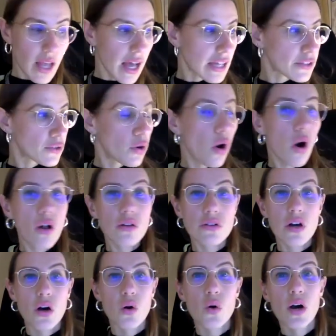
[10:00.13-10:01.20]
As you all
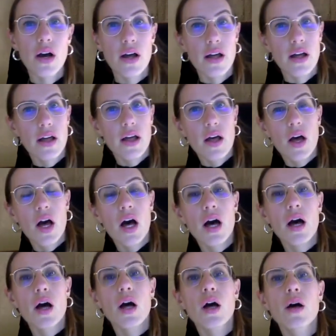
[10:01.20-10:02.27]
know,
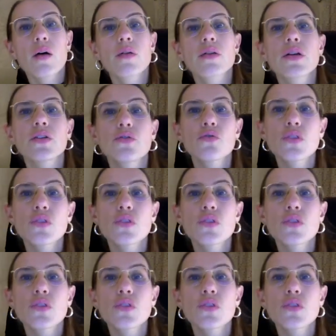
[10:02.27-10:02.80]
in